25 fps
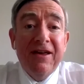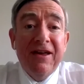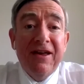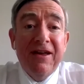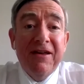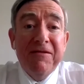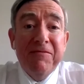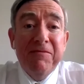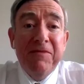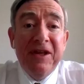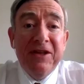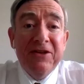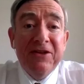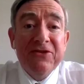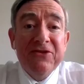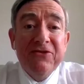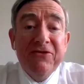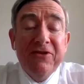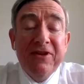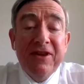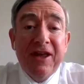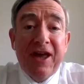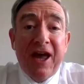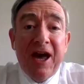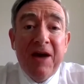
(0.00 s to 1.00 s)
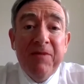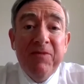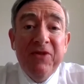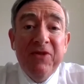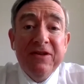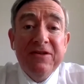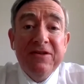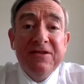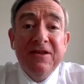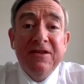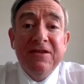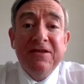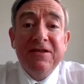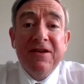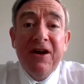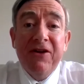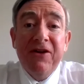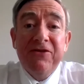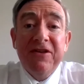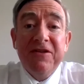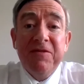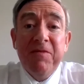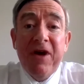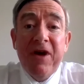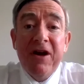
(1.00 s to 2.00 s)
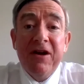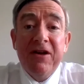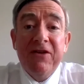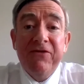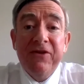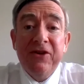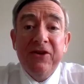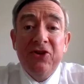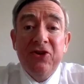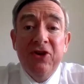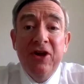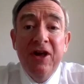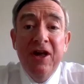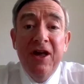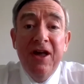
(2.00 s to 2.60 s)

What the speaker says: minister in the cabinet since Countess Markievicz.